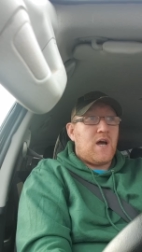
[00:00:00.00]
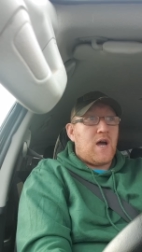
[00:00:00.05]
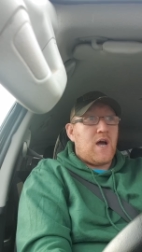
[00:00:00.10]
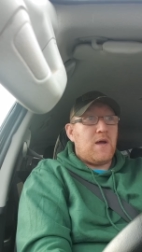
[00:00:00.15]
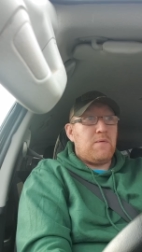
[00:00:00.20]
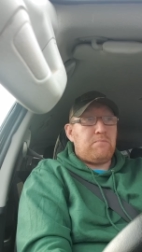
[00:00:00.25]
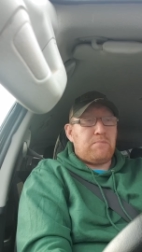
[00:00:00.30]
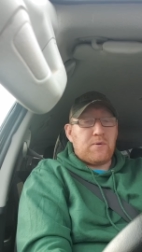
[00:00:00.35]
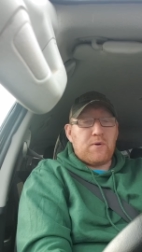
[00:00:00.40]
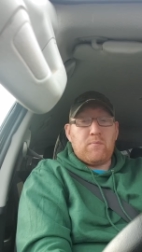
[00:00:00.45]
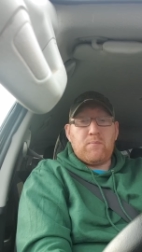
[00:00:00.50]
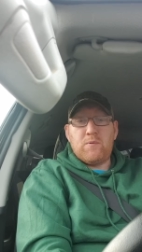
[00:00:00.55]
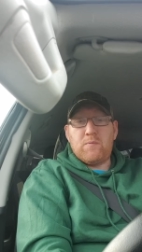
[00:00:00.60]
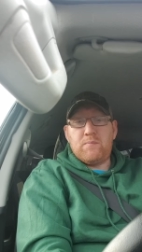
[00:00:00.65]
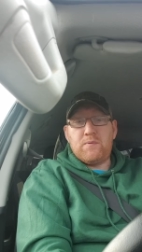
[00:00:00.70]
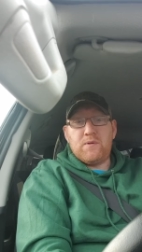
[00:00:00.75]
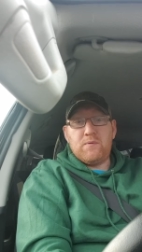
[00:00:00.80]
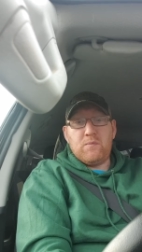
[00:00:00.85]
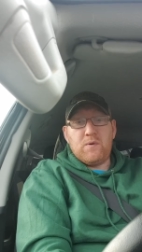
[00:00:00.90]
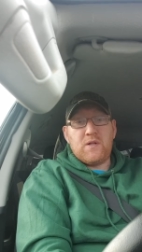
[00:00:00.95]
I
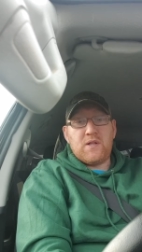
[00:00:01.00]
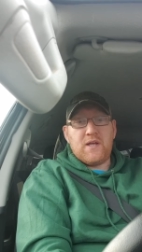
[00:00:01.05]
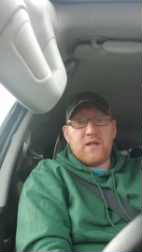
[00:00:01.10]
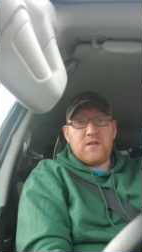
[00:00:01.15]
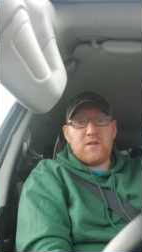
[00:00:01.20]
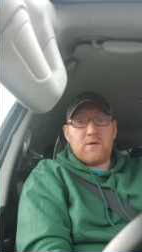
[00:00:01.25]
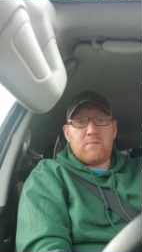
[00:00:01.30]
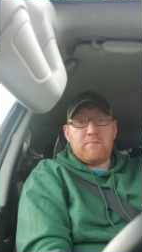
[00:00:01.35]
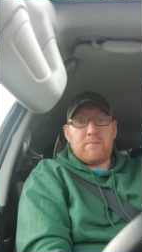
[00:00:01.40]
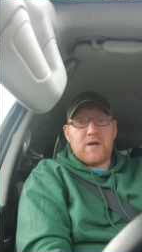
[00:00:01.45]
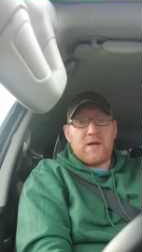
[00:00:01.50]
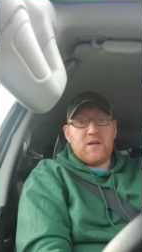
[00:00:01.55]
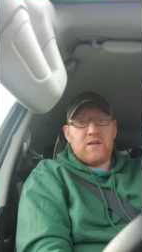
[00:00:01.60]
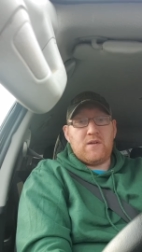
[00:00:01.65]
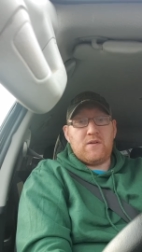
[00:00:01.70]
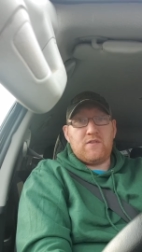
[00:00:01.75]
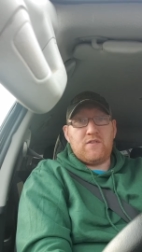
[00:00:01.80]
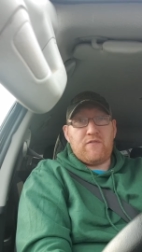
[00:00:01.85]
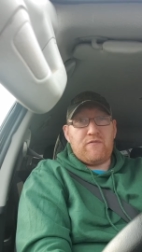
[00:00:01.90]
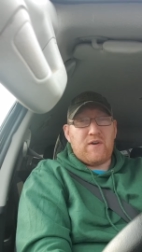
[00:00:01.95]
probably will end up buying
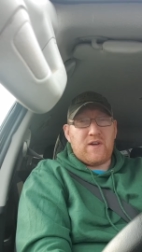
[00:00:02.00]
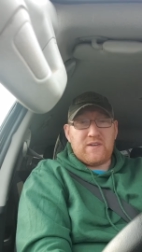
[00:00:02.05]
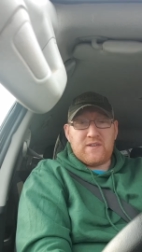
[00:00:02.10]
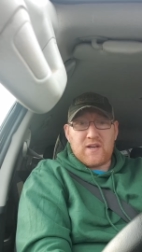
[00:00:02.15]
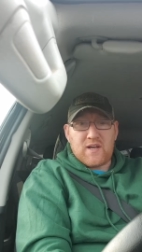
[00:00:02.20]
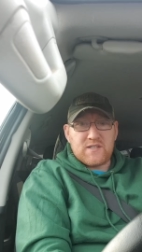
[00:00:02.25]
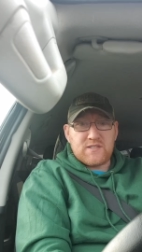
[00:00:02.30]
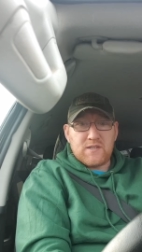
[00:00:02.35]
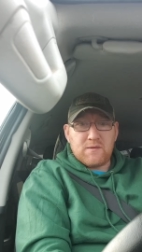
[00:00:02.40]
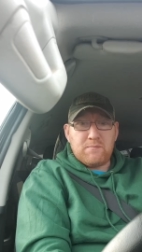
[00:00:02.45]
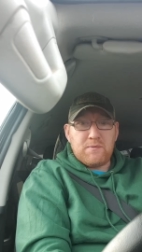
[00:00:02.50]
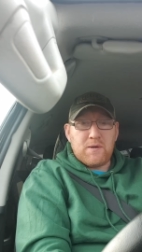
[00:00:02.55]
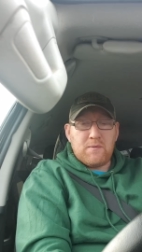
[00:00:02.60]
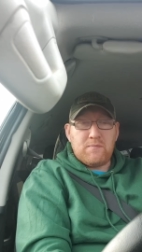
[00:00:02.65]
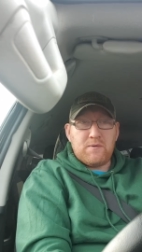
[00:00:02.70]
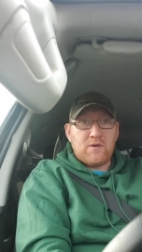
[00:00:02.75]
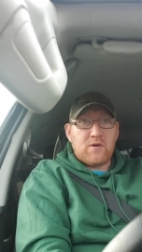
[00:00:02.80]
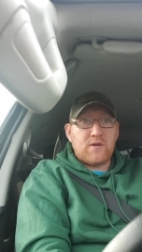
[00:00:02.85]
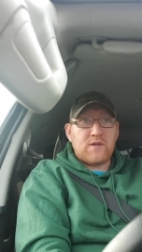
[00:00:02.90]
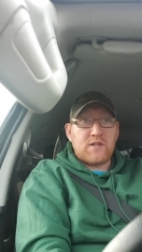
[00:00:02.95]
it. The fantastic pair of
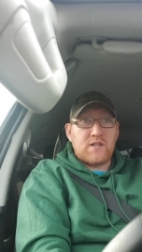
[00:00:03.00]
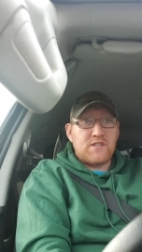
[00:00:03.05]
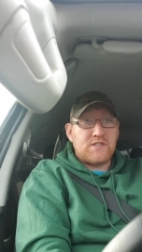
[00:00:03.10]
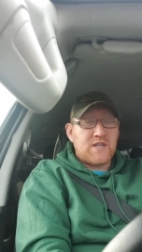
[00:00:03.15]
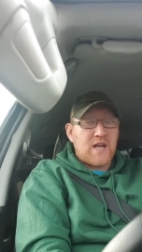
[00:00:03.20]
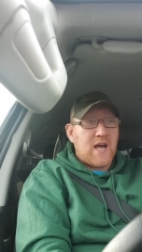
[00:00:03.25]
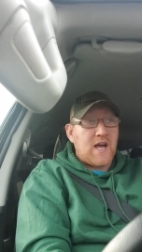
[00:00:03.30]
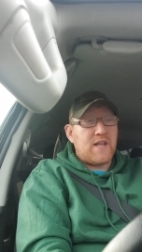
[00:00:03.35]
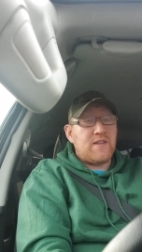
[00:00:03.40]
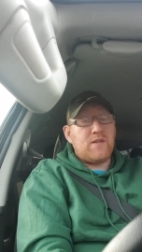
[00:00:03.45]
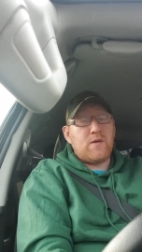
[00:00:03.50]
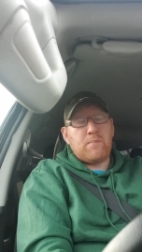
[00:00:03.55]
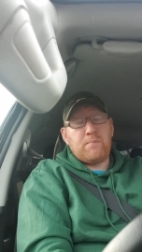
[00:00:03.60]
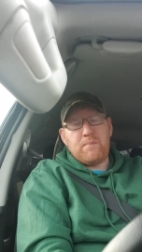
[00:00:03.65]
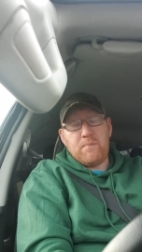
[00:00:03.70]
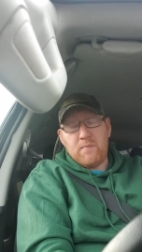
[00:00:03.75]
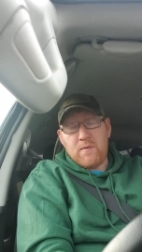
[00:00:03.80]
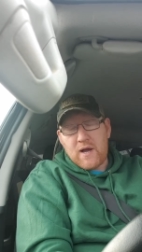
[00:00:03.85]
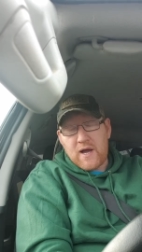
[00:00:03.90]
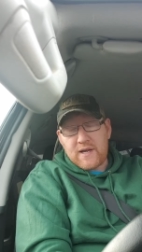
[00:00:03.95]
binoculars, and
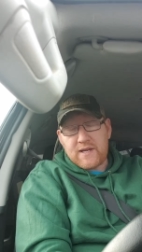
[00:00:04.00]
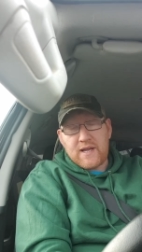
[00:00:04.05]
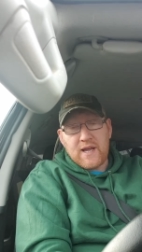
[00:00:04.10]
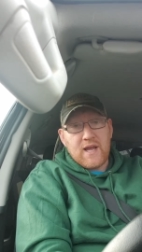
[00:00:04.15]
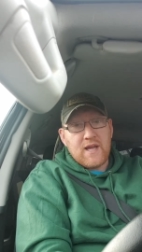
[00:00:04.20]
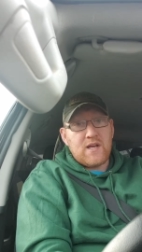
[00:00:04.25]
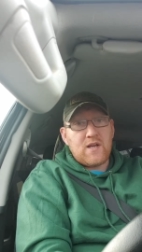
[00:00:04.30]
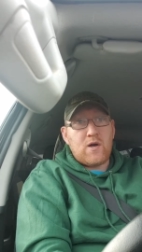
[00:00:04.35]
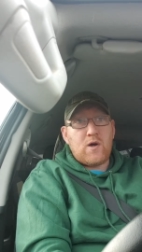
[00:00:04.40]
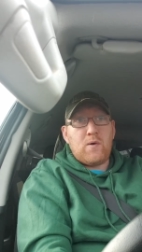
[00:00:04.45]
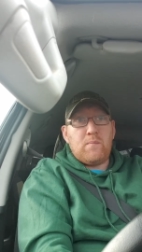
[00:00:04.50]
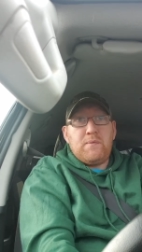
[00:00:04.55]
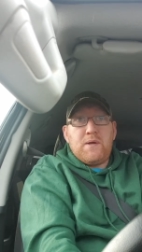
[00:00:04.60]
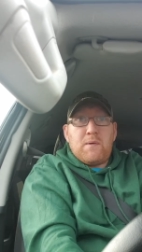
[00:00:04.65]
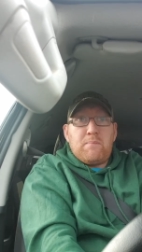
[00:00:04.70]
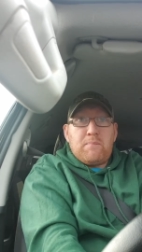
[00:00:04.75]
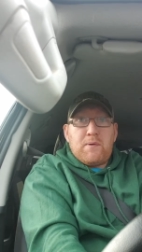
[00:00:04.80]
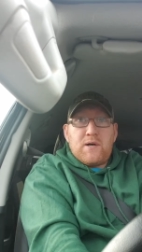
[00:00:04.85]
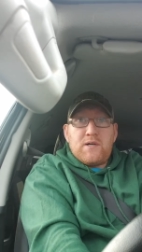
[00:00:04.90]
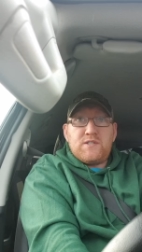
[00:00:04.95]
again, it'll be
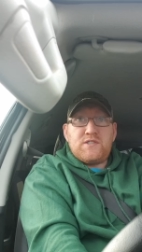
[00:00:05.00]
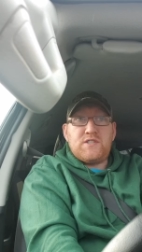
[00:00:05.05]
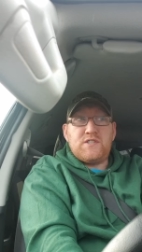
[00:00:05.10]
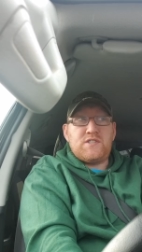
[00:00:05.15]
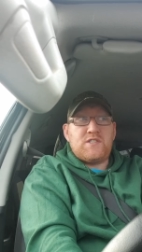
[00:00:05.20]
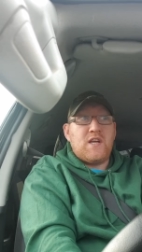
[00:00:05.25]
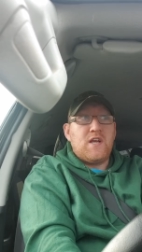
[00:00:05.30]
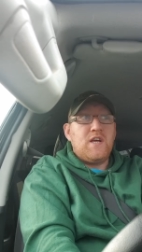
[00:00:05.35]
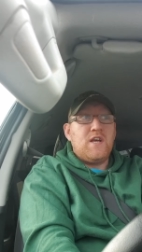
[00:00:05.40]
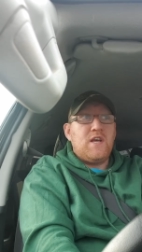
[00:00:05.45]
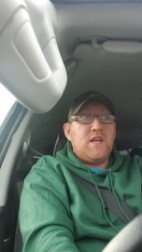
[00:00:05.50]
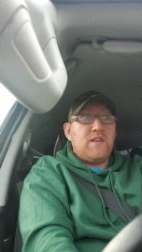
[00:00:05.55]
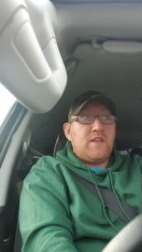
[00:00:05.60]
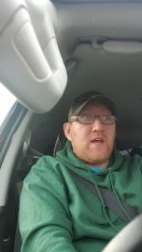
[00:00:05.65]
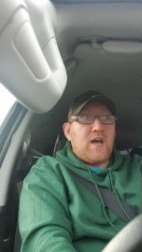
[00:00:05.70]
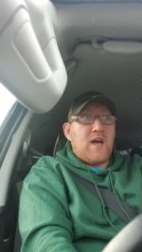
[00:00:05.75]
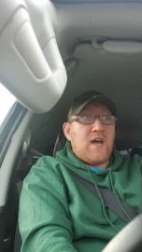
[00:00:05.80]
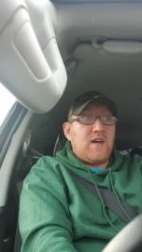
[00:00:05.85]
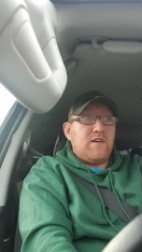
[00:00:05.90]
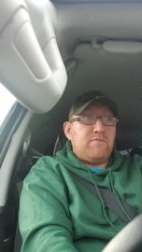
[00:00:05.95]
a purchase
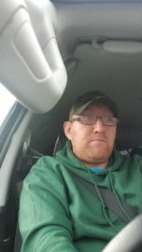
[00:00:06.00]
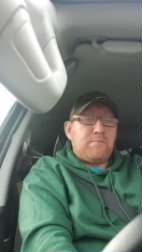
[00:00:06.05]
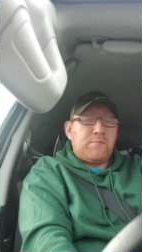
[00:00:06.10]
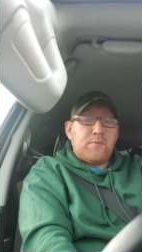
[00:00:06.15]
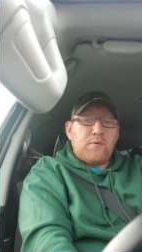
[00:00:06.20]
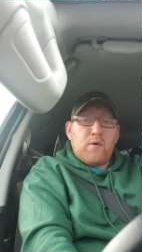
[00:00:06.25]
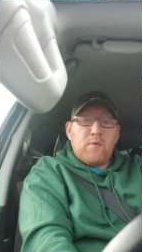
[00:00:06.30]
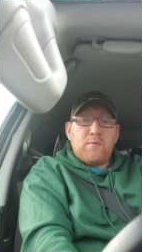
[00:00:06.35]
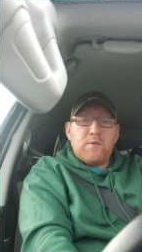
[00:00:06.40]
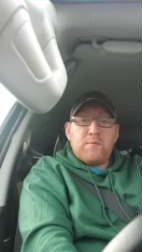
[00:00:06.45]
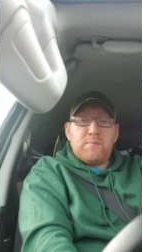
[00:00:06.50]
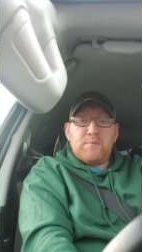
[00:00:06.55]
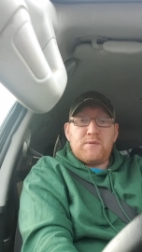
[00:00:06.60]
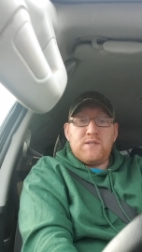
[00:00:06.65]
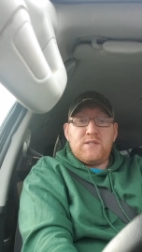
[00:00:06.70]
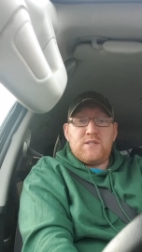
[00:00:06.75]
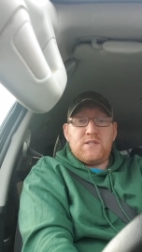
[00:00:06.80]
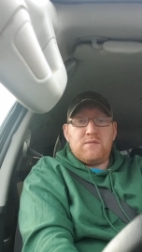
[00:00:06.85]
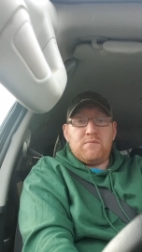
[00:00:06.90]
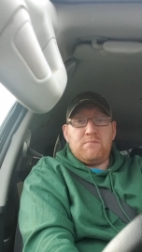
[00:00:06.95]
that I've
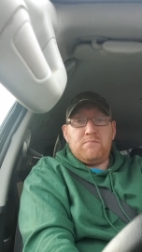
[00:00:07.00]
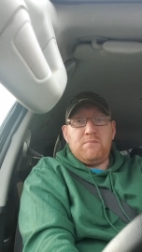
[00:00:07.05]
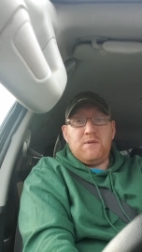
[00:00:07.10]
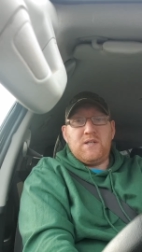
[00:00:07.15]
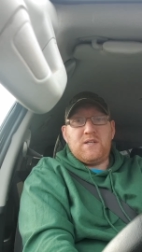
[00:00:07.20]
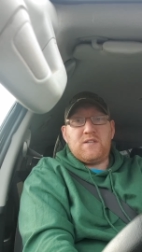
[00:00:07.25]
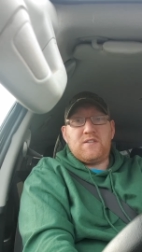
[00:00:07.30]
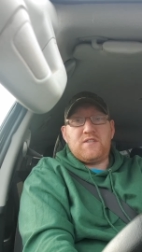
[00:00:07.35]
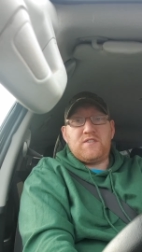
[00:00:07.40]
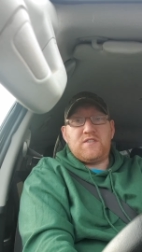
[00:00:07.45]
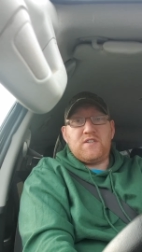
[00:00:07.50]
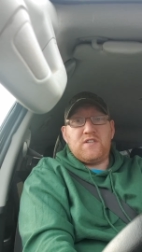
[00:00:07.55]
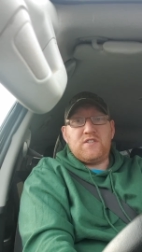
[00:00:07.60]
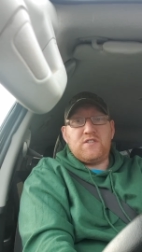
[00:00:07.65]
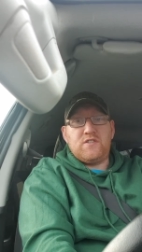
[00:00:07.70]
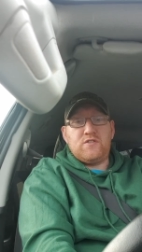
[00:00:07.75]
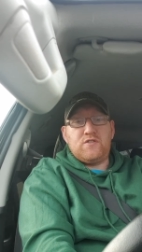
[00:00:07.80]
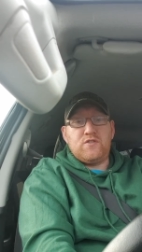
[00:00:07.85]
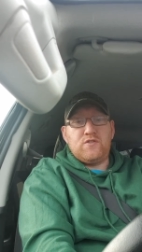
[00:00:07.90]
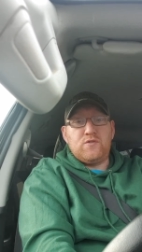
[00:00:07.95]
probably made a
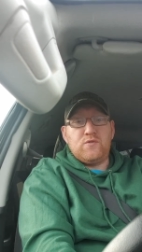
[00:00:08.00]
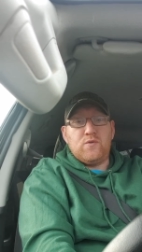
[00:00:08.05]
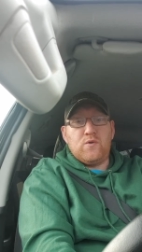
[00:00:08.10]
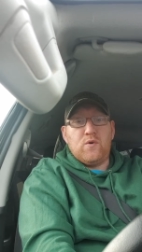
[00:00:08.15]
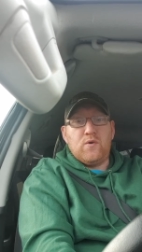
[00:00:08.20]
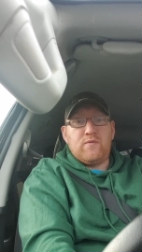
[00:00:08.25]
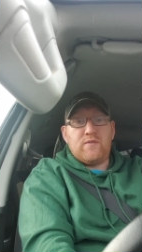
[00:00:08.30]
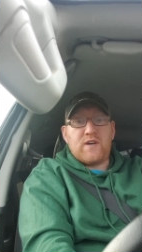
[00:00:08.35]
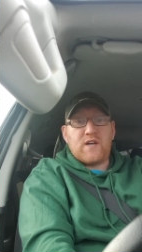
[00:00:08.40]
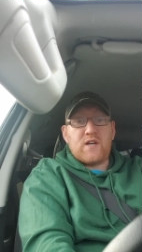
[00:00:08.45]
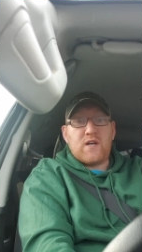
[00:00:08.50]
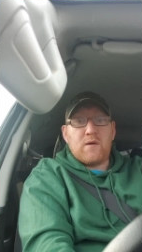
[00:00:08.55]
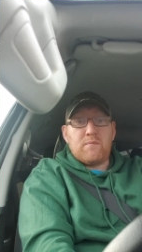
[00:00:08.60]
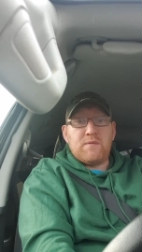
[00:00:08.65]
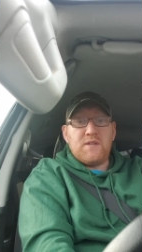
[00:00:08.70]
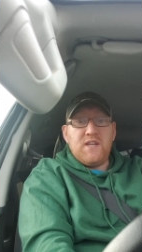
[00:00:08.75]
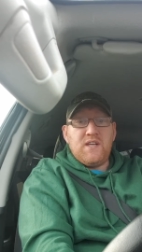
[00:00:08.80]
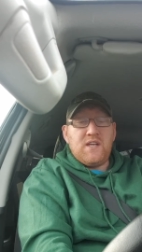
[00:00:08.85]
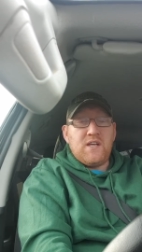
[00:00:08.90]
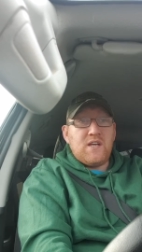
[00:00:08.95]
decision to do over a
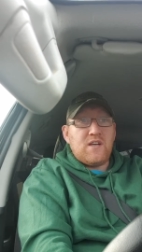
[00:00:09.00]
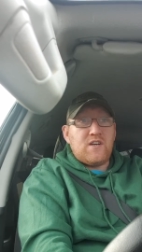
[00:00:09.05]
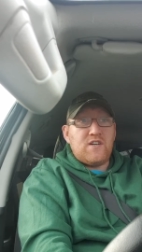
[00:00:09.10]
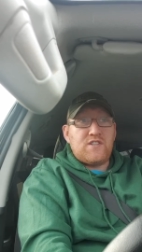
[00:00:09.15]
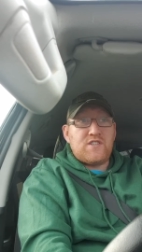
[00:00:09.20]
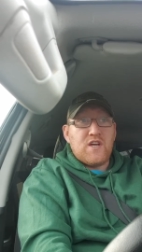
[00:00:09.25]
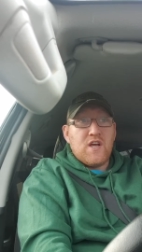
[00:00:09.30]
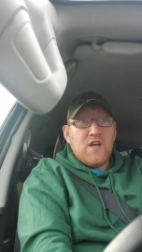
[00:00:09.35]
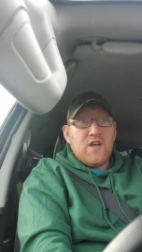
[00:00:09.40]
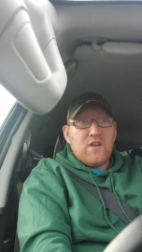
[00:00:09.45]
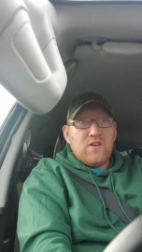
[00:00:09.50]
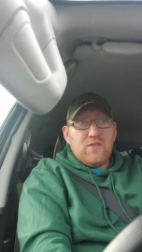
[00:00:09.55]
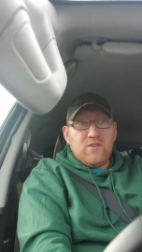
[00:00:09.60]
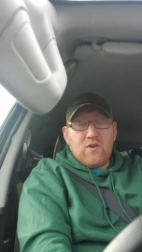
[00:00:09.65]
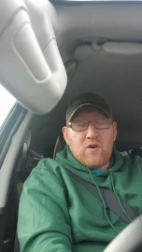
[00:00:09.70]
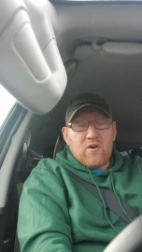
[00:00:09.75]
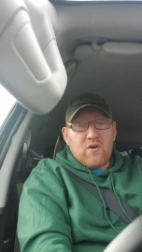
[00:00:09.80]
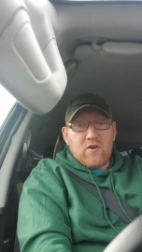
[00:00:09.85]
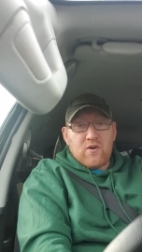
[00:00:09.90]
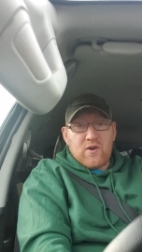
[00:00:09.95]
couple of years,
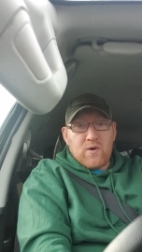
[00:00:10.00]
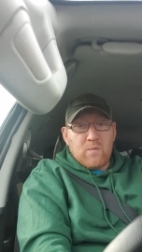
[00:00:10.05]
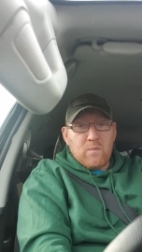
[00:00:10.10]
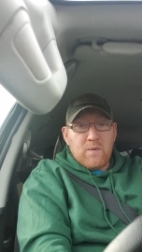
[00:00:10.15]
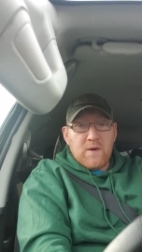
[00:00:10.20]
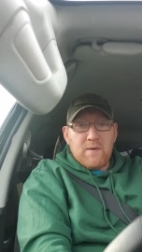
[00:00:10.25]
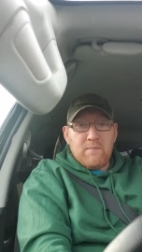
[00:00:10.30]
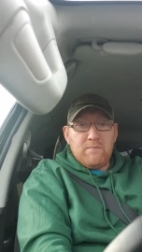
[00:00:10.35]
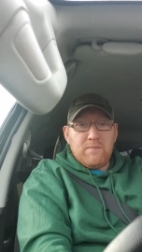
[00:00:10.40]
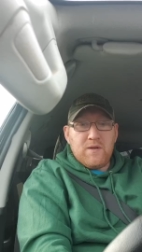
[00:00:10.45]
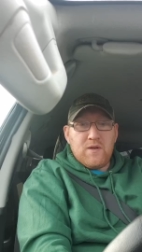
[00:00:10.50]
not on a whim.